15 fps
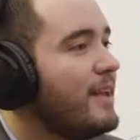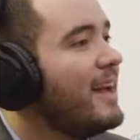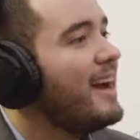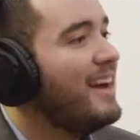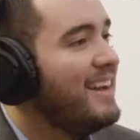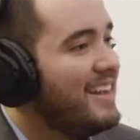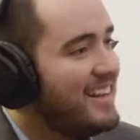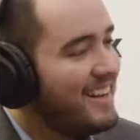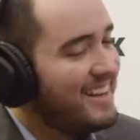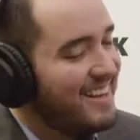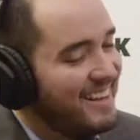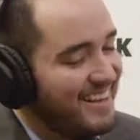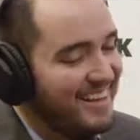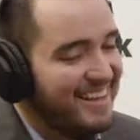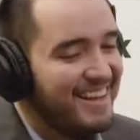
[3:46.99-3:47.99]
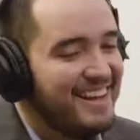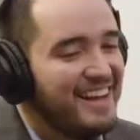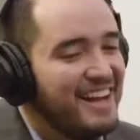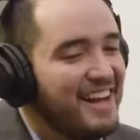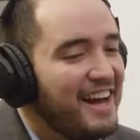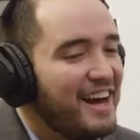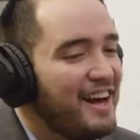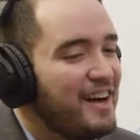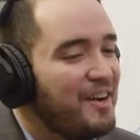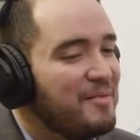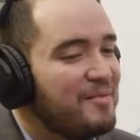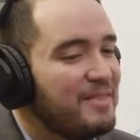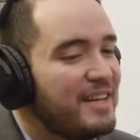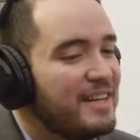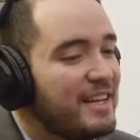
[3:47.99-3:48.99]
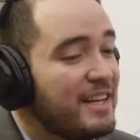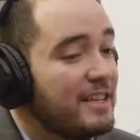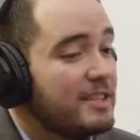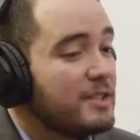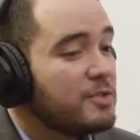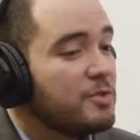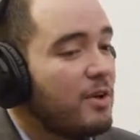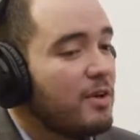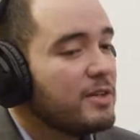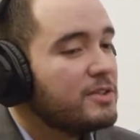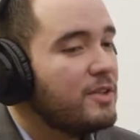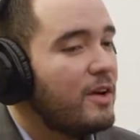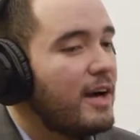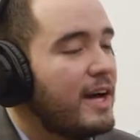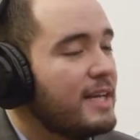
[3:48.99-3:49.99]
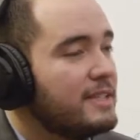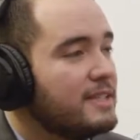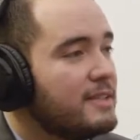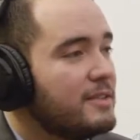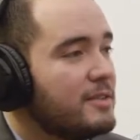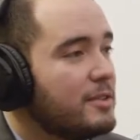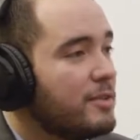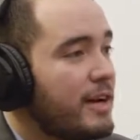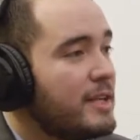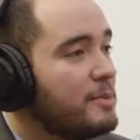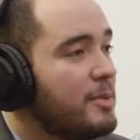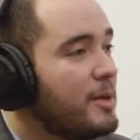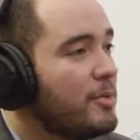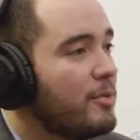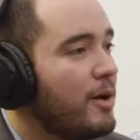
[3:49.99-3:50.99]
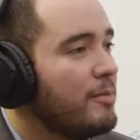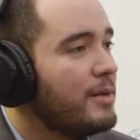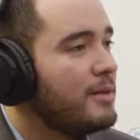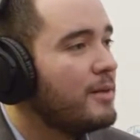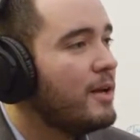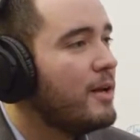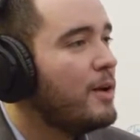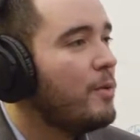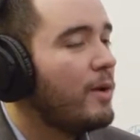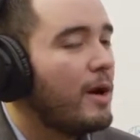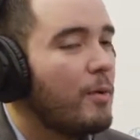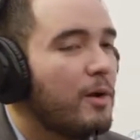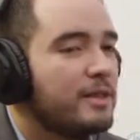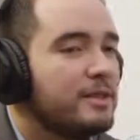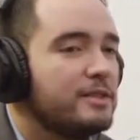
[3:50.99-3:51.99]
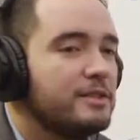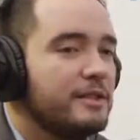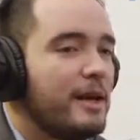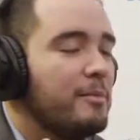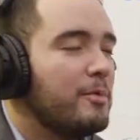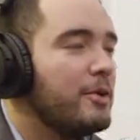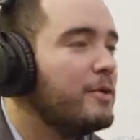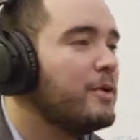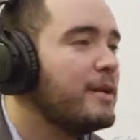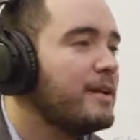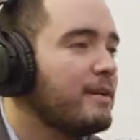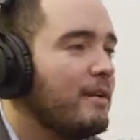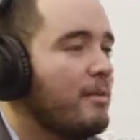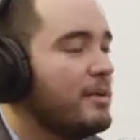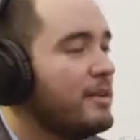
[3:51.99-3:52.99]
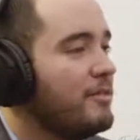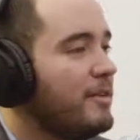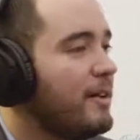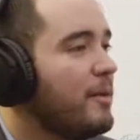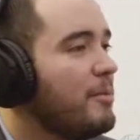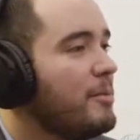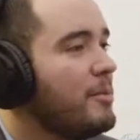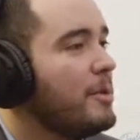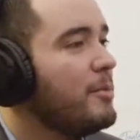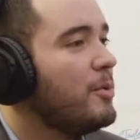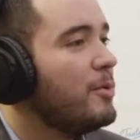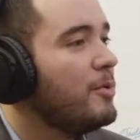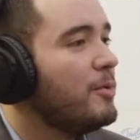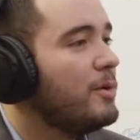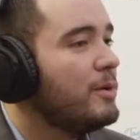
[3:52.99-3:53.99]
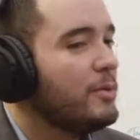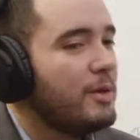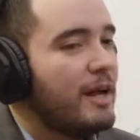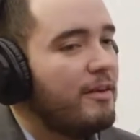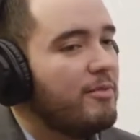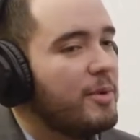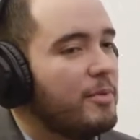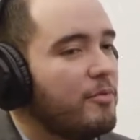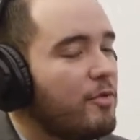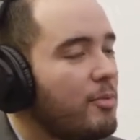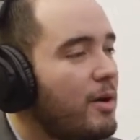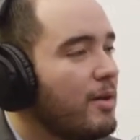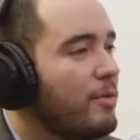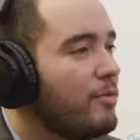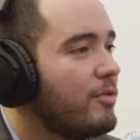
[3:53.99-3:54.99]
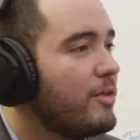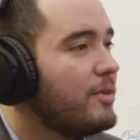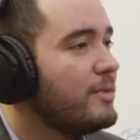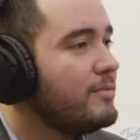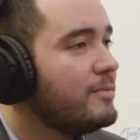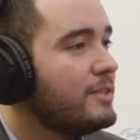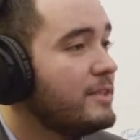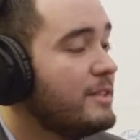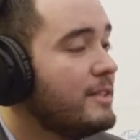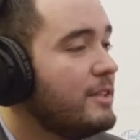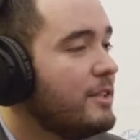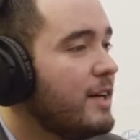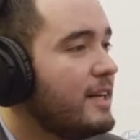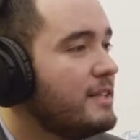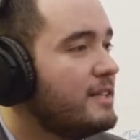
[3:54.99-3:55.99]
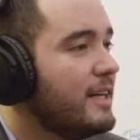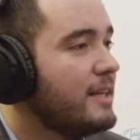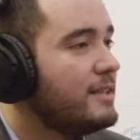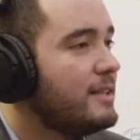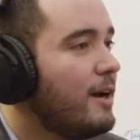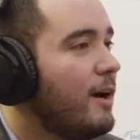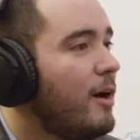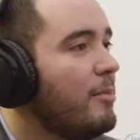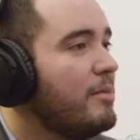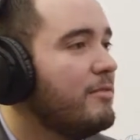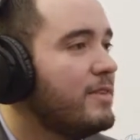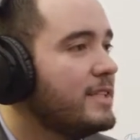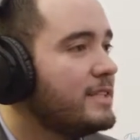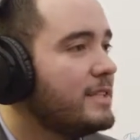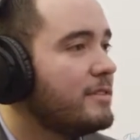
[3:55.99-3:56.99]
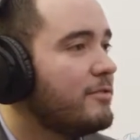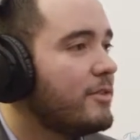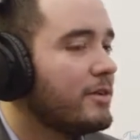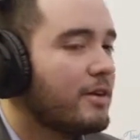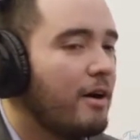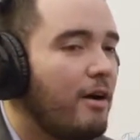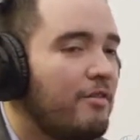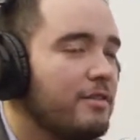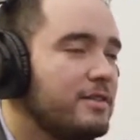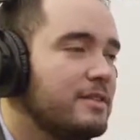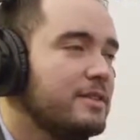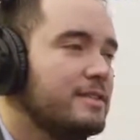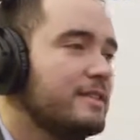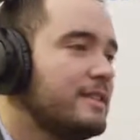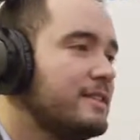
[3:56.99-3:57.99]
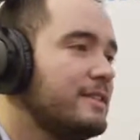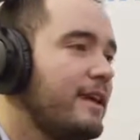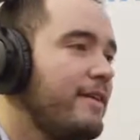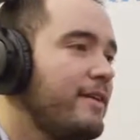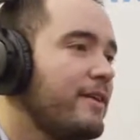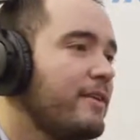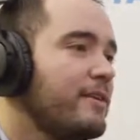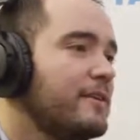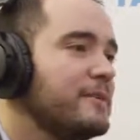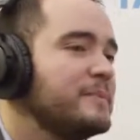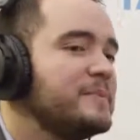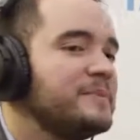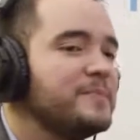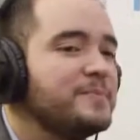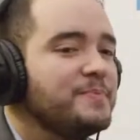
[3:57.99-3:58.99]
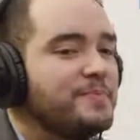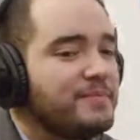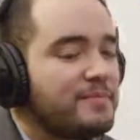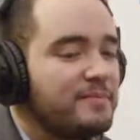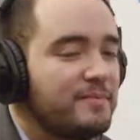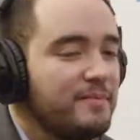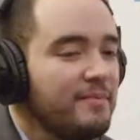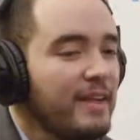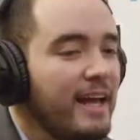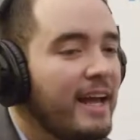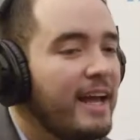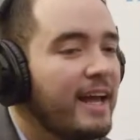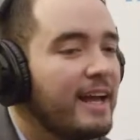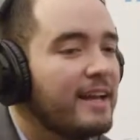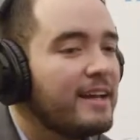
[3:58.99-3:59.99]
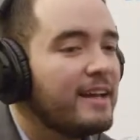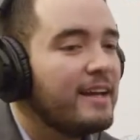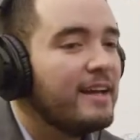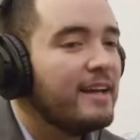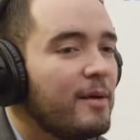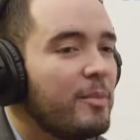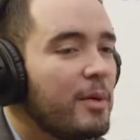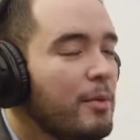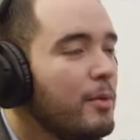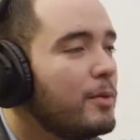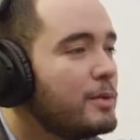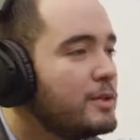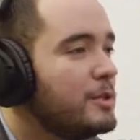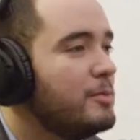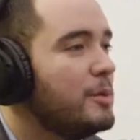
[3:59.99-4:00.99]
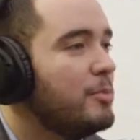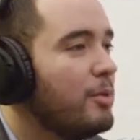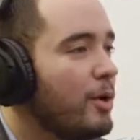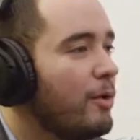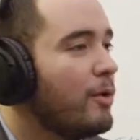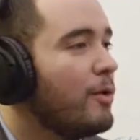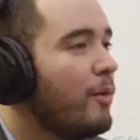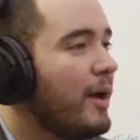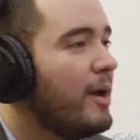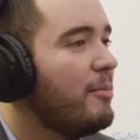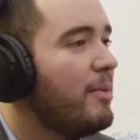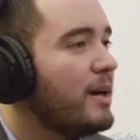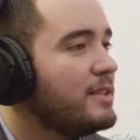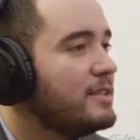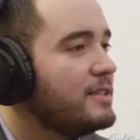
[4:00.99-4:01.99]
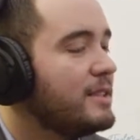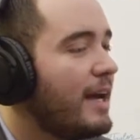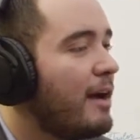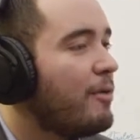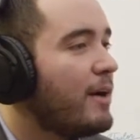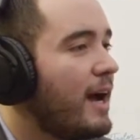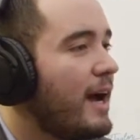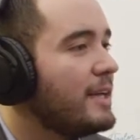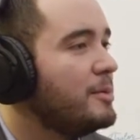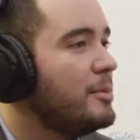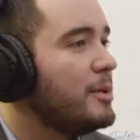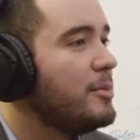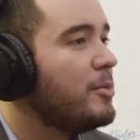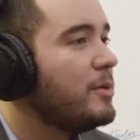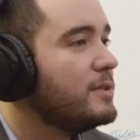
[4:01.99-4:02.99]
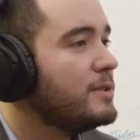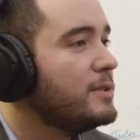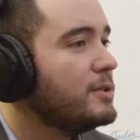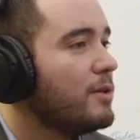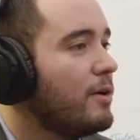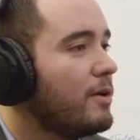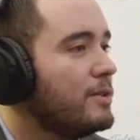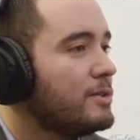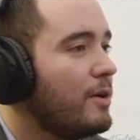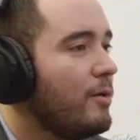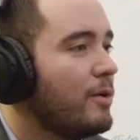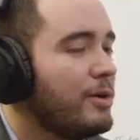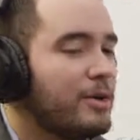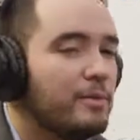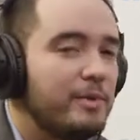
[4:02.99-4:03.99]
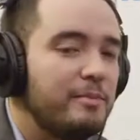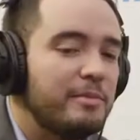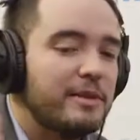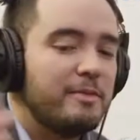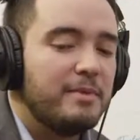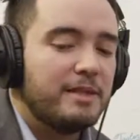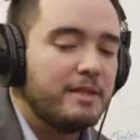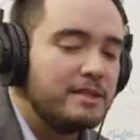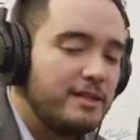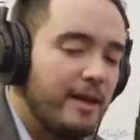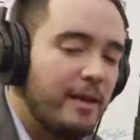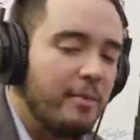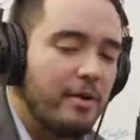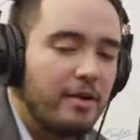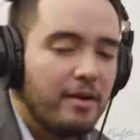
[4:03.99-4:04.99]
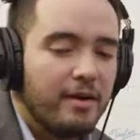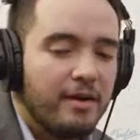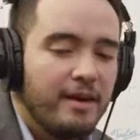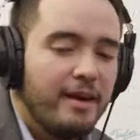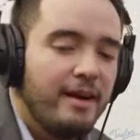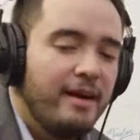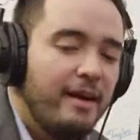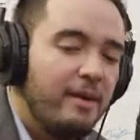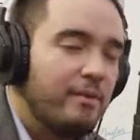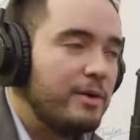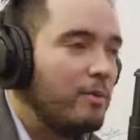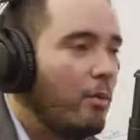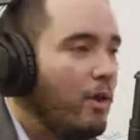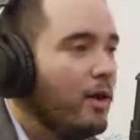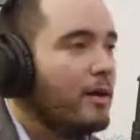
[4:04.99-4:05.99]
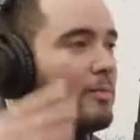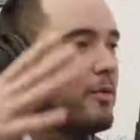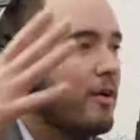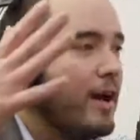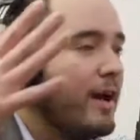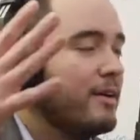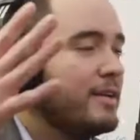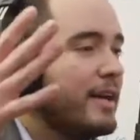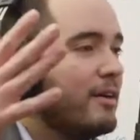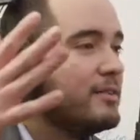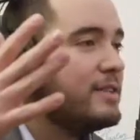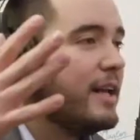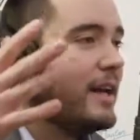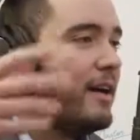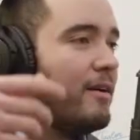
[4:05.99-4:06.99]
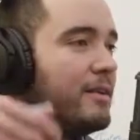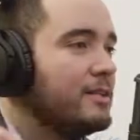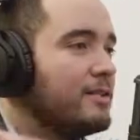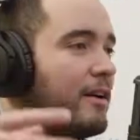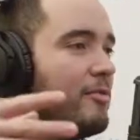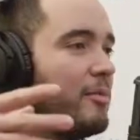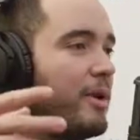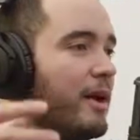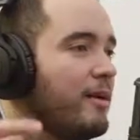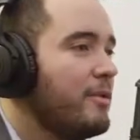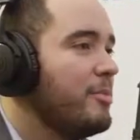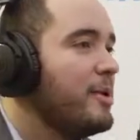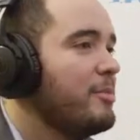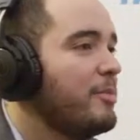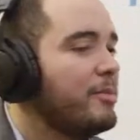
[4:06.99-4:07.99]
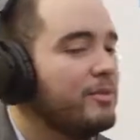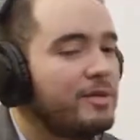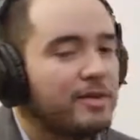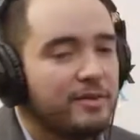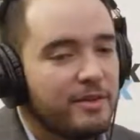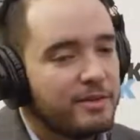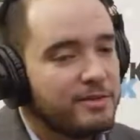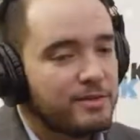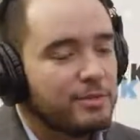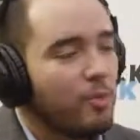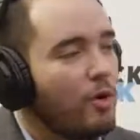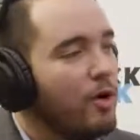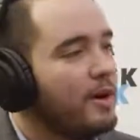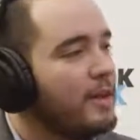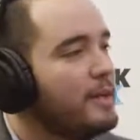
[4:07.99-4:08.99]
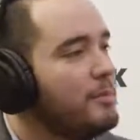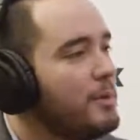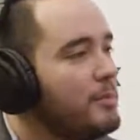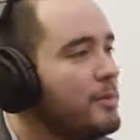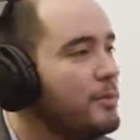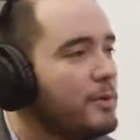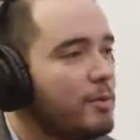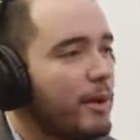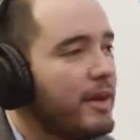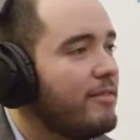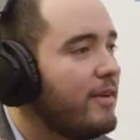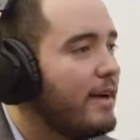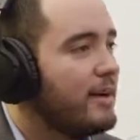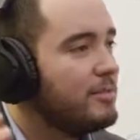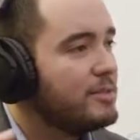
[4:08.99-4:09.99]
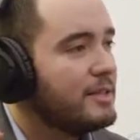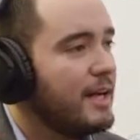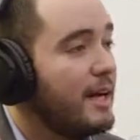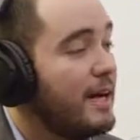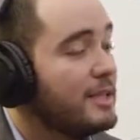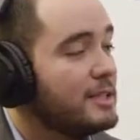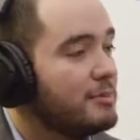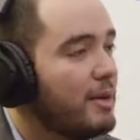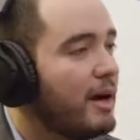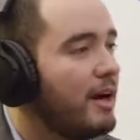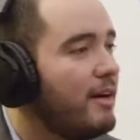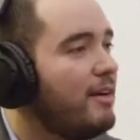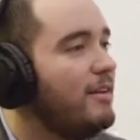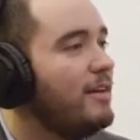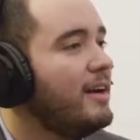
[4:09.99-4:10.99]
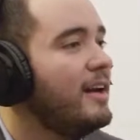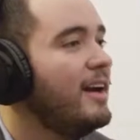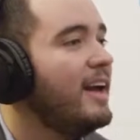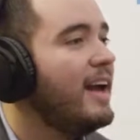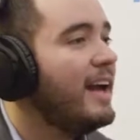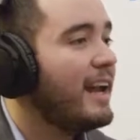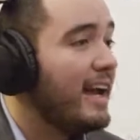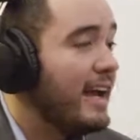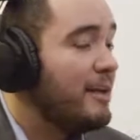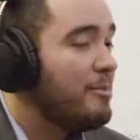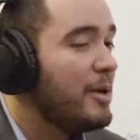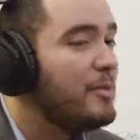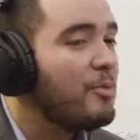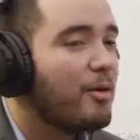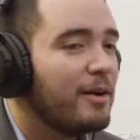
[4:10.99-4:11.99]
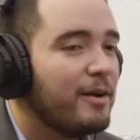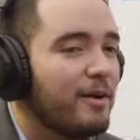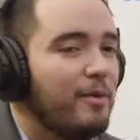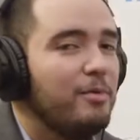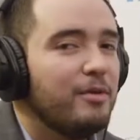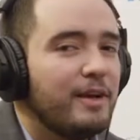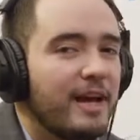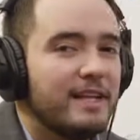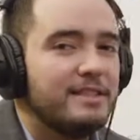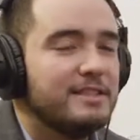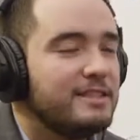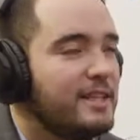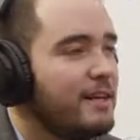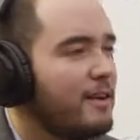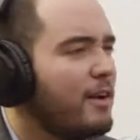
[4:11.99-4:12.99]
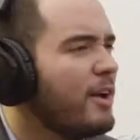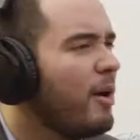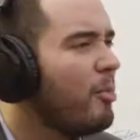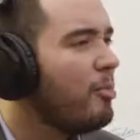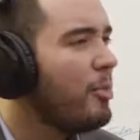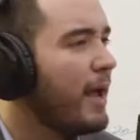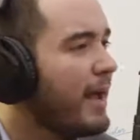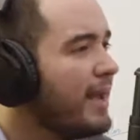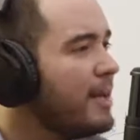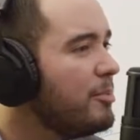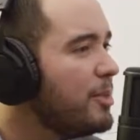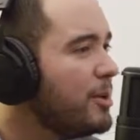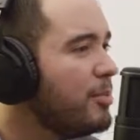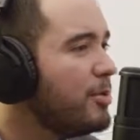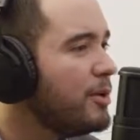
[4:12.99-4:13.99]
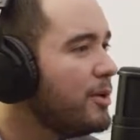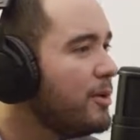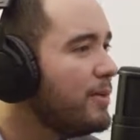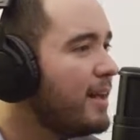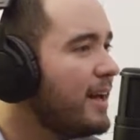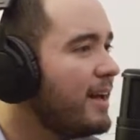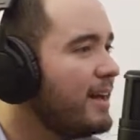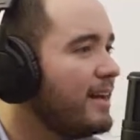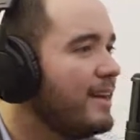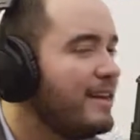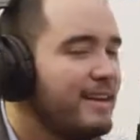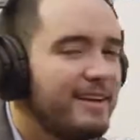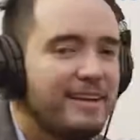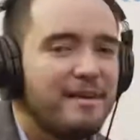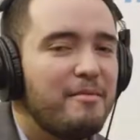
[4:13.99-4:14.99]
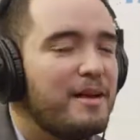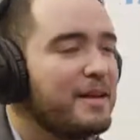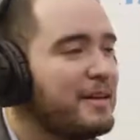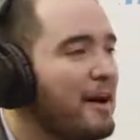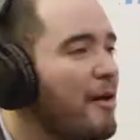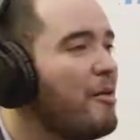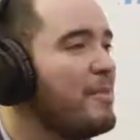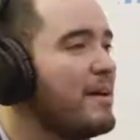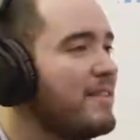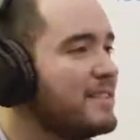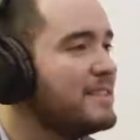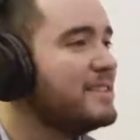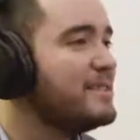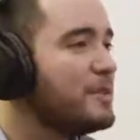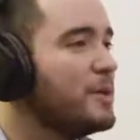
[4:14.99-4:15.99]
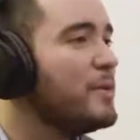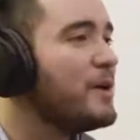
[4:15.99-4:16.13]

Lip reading: Yeah. And Central Arkansas has the greatest people. I mean, when I worked at the Chamber doing economic development, we would have people from all over the United States come and visit for conferences and this, that, and the other. And people would just be blown away by just how nice people in Central Arkansas were. We'd meet them at the Chamber, and we'd walk them around downtown and drive them around. And people, they're just walking, and people would wave at them, say hi, smile. Mm-hmm. And I had people on a couple occasions say, "Are y'all paying people to do that?" I'm like, "No, man, this is who